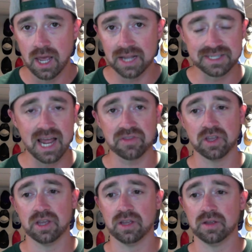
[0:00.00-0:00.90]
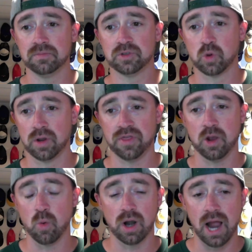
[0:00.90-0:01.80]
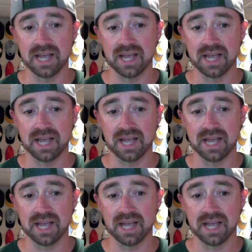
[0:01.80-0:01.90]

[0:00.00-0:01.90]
It's not the sort of thing where